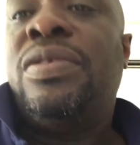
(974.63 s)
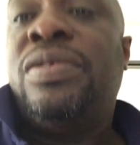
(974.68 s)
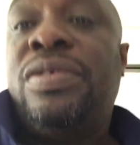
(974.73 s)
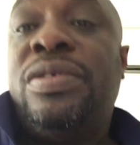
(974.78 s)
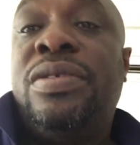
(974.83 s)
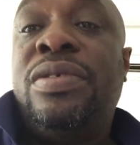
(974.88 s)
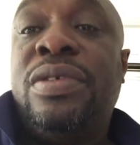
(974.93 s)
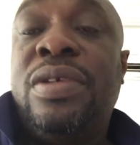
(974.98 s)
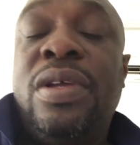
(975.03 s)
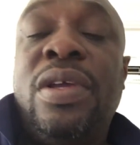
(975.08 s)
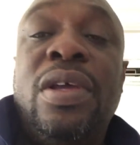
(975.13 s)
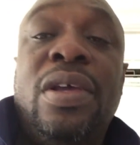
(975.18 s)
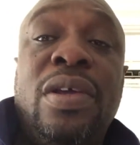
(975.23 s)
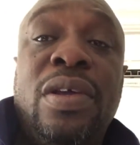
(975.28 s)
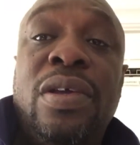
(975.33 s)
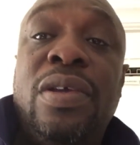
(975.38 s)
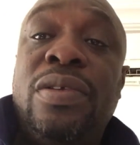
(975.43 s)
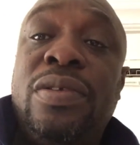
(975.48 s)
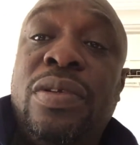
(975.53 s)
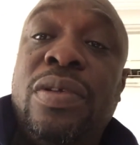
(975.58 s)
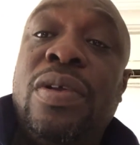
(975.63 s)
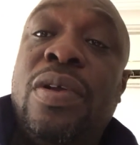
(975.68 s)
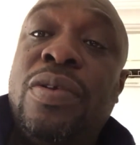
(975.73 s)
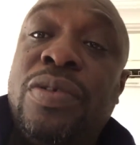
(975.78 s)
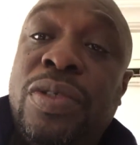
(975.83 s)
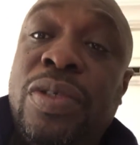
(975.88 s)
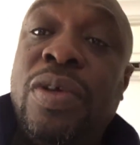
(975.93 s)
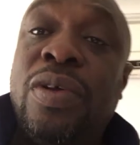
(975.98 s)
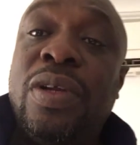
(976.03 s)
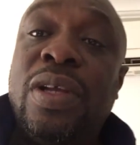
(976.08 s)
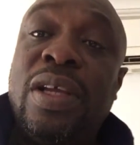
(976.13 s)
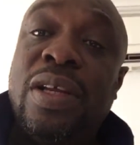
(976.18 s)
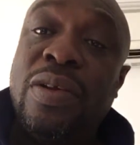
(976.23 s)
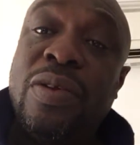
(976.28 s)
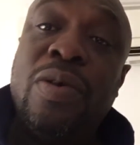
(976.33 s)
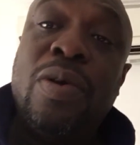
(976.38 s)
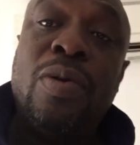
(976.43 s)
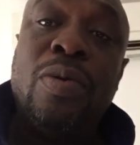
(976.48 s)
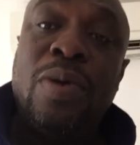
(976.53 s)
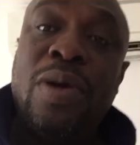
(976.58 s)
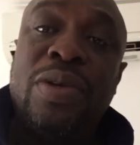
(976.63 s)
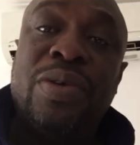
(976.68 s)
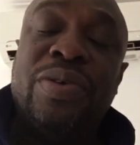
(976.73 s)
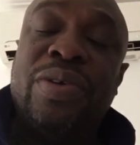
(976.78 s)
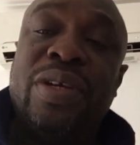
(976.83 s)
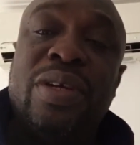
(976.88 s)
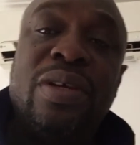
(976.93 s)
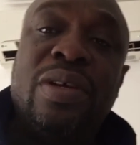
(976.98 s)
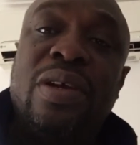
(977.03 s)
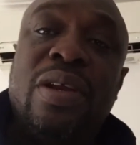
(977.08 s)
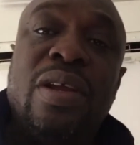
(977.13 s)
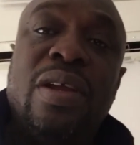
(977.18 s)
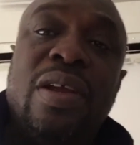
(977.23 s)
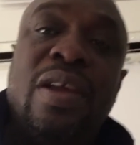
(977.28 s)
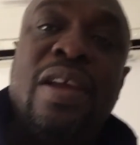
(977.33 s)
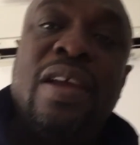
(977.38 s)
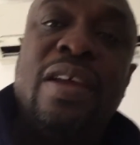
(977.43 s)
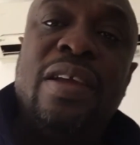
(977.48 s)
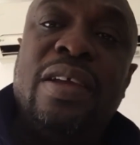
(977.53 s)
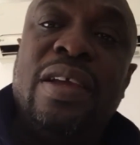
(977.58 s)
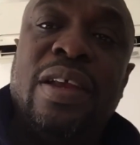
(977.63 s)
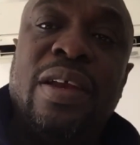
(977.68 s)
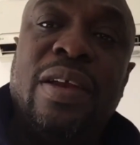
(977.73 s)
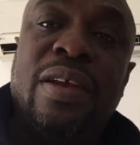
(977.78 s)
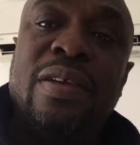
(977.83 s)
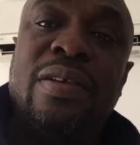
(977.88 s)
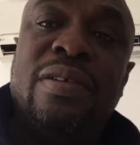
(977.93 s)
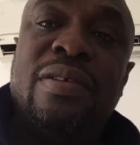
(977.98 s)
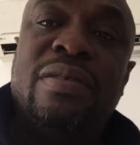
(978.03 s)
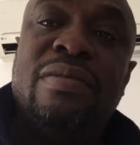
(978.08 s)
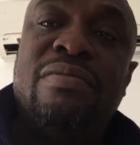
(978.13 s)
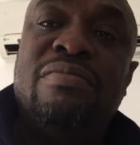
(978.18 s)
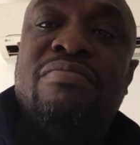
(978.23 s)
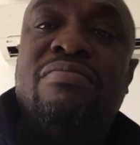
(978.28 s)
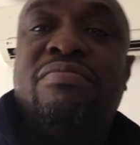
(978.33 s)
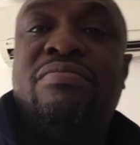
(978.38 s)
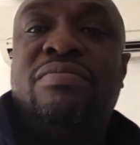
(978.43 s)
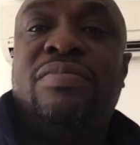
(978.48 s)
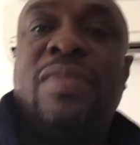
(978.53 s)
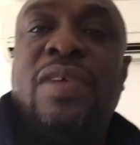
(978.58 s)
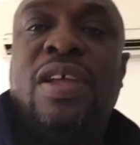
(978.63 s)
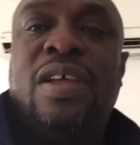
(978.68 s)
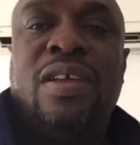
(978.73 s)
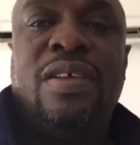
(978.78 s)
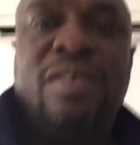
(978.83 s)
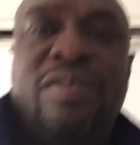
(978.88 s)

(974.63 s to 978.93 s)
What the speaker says: want to go solar and who are wondering, you know,